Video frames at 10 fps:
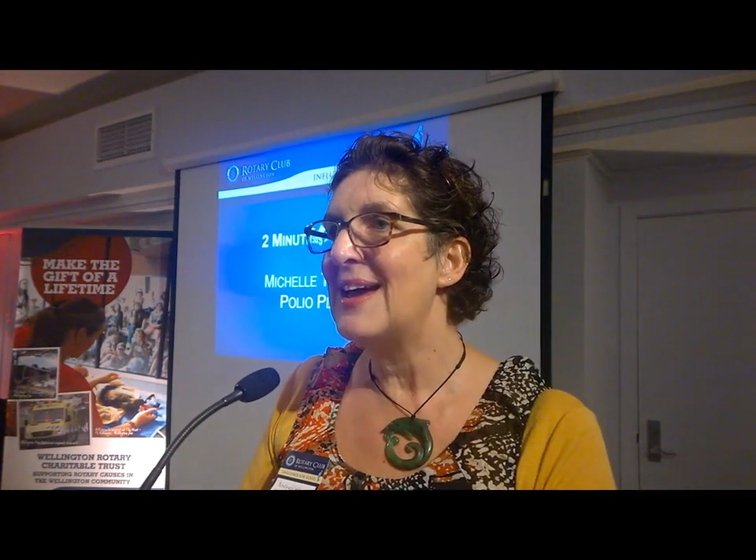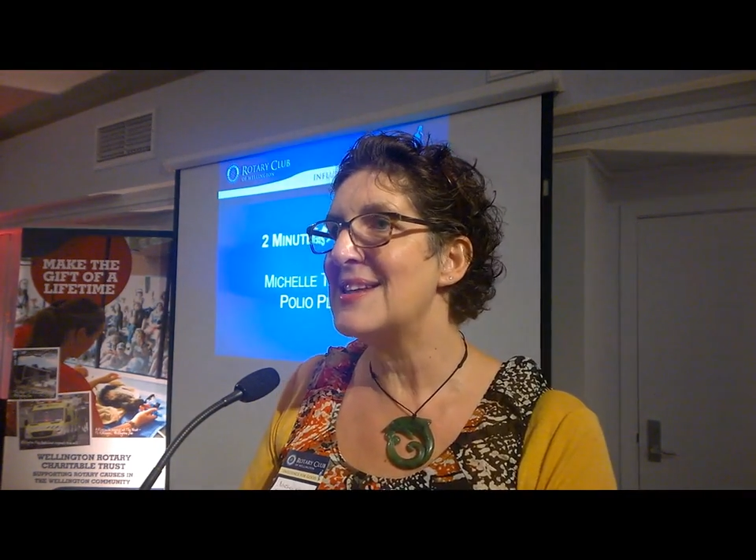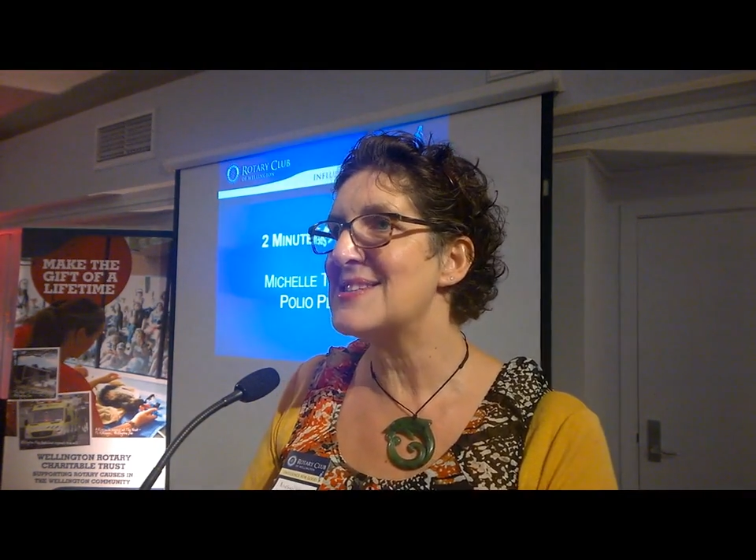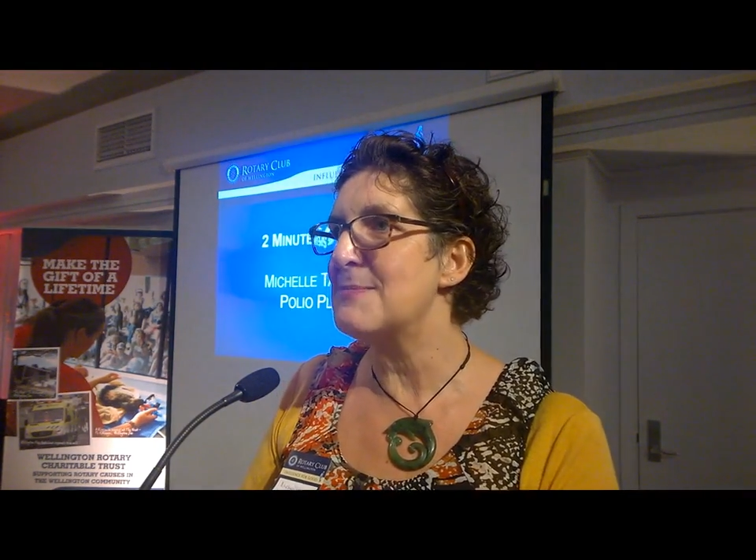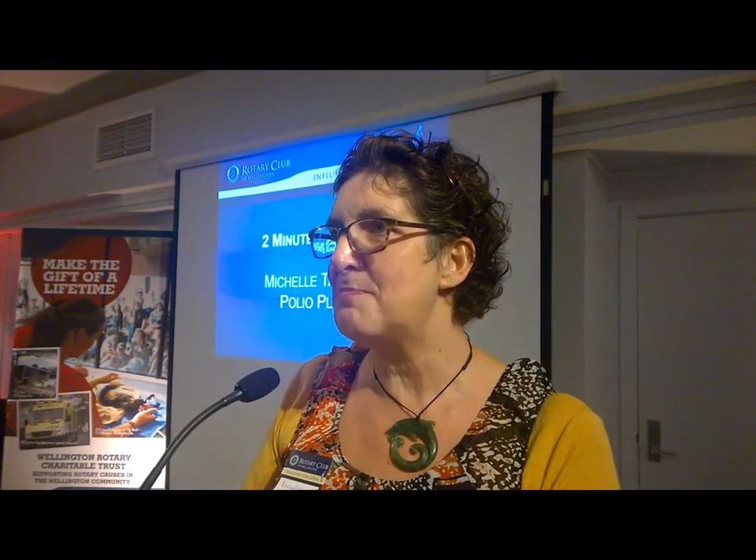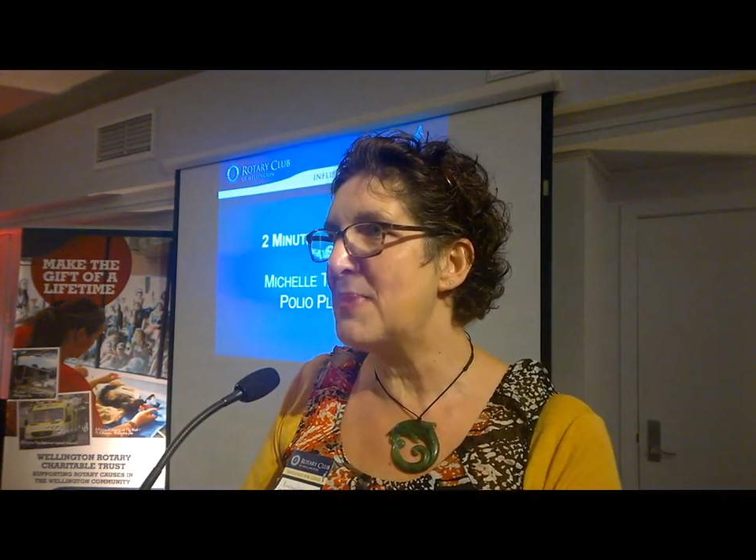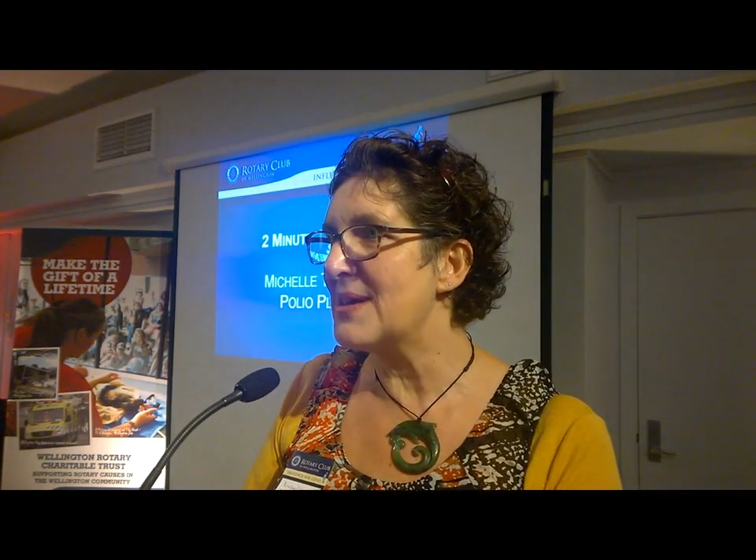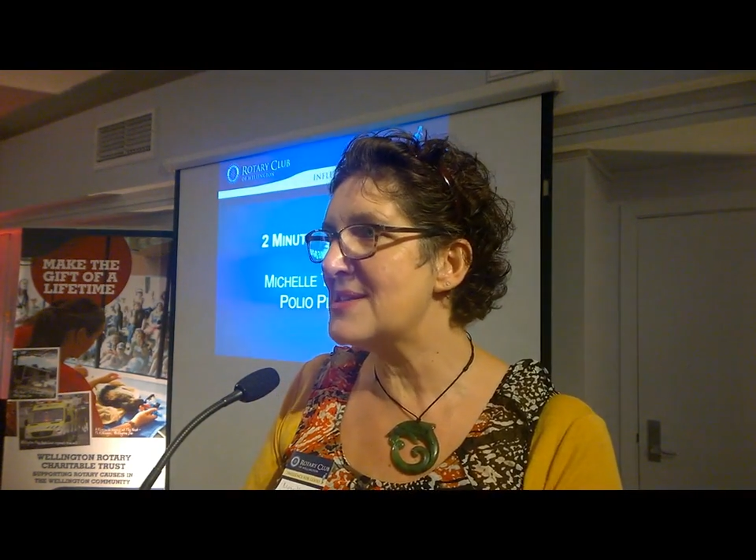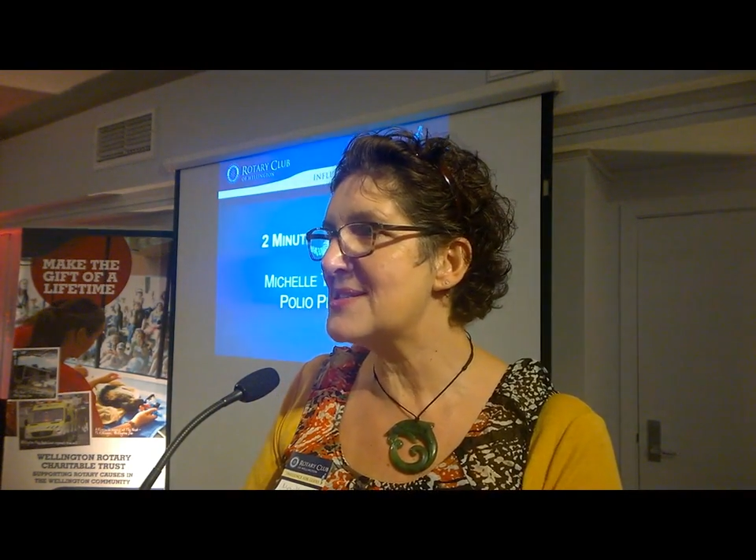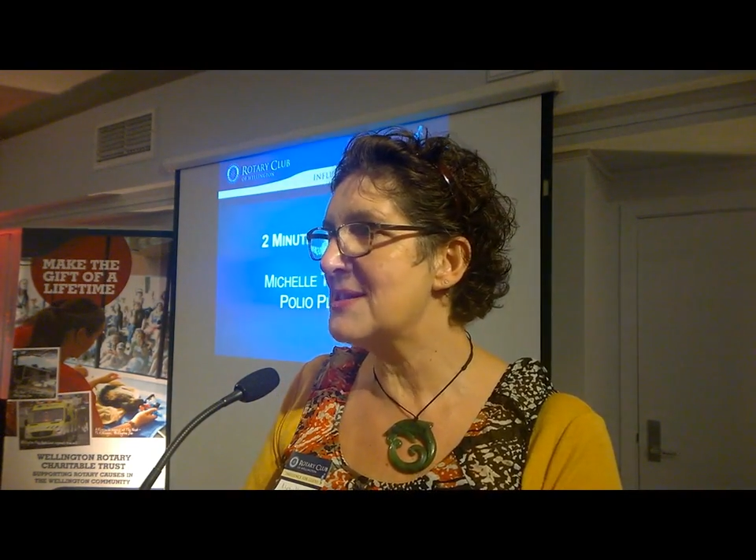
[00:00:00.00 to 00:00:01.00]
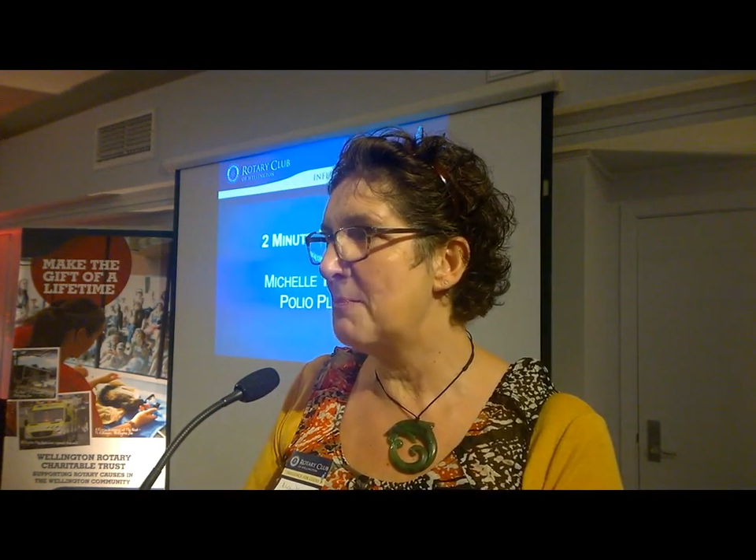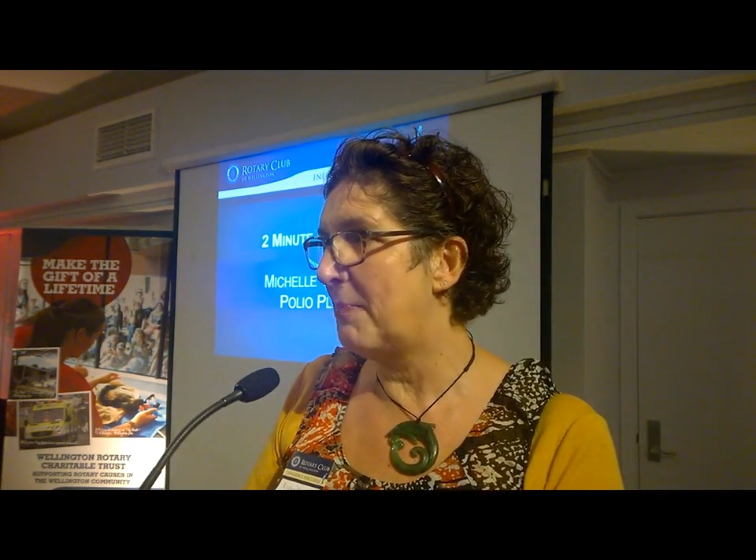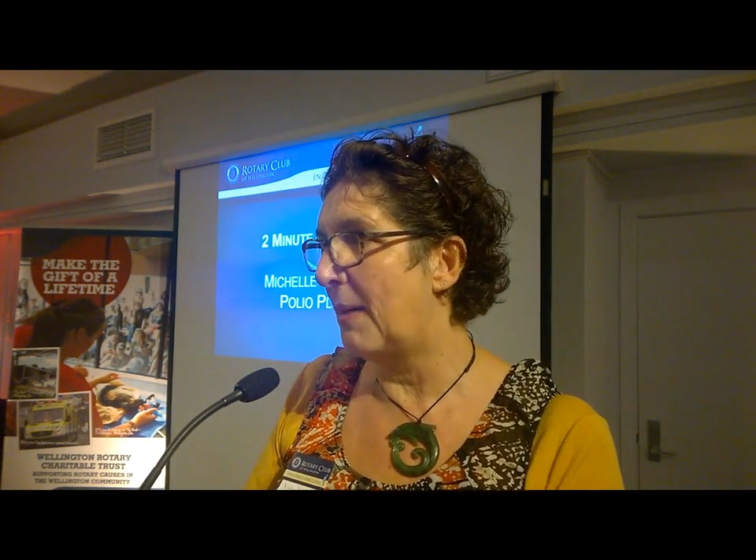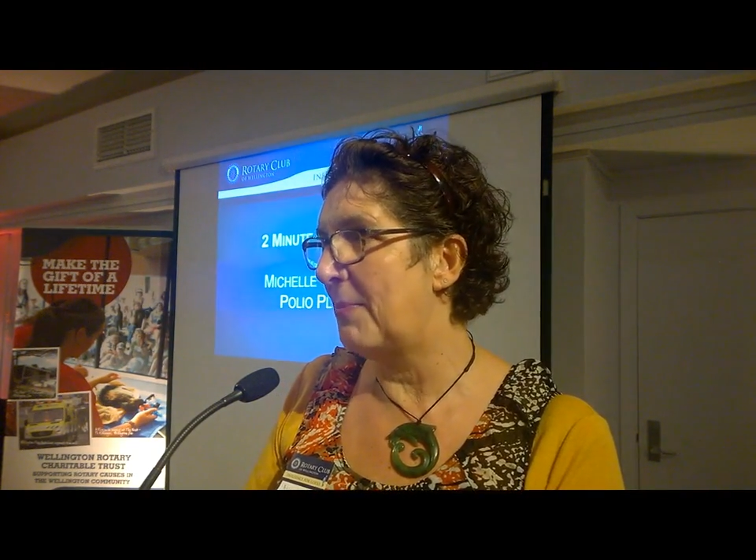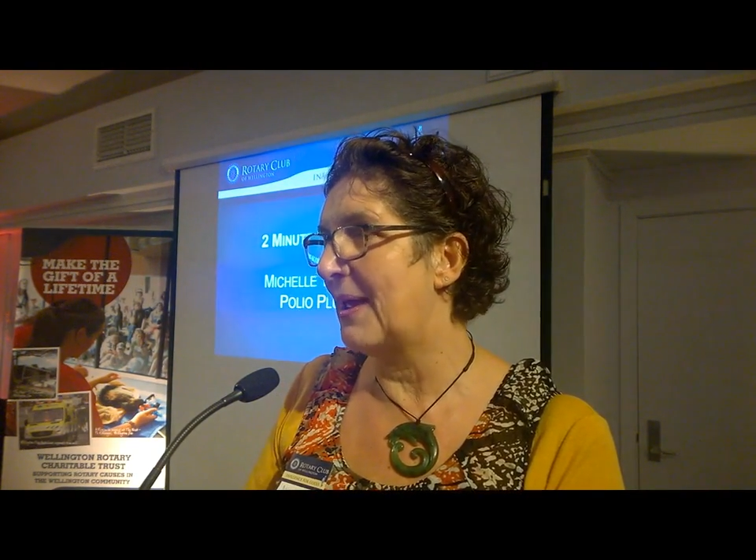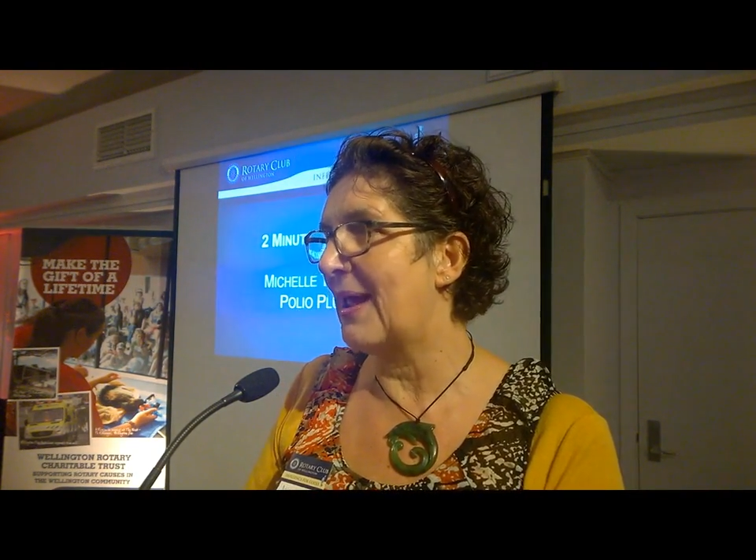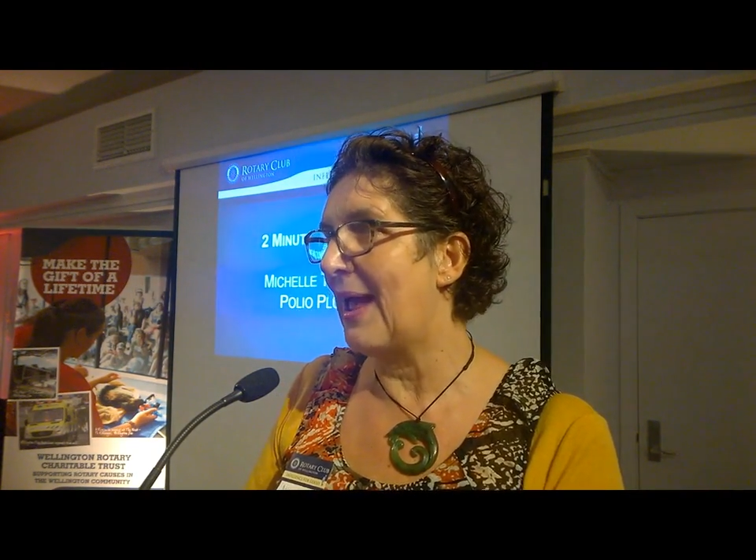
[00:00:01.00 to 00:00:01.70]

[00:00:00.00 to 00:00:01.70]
It's the biggest public